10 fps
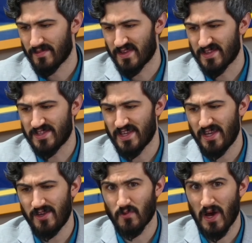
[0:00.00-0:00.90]

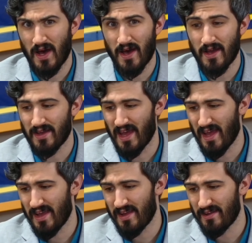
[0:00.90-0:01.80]
Z Y
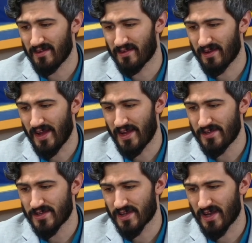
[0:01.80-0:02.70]
A
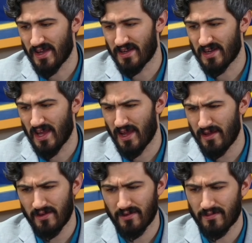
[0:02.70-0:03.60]
H N
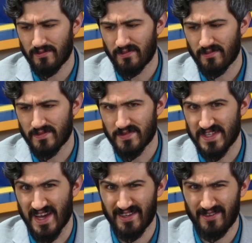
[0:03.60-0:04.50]
A,
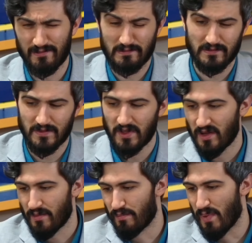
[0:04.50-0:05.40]
Zyahna
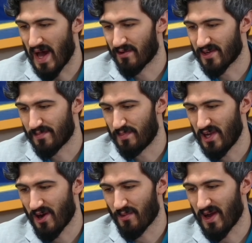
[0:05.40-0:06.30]
Bryant,
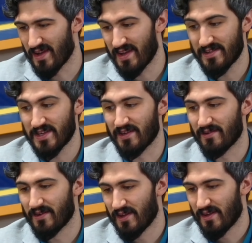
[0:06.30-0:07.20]
B R Y A N T.
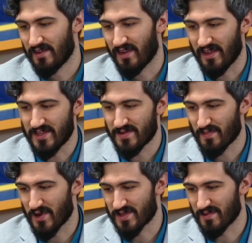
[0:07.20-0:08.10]
And this
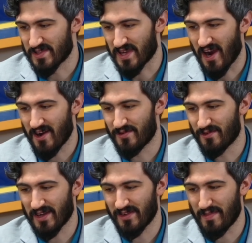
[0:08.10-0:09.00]
person was hired
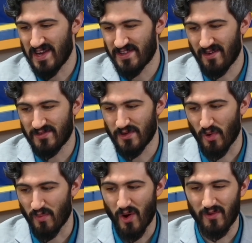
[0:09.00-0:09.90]
directly by Dove to
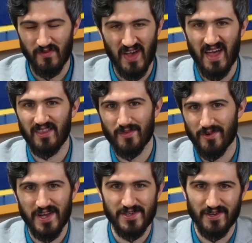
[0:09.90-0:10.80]
promote fat
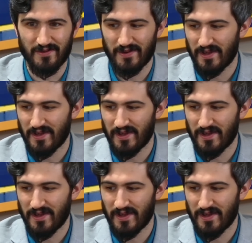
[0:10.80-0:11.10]
liberation.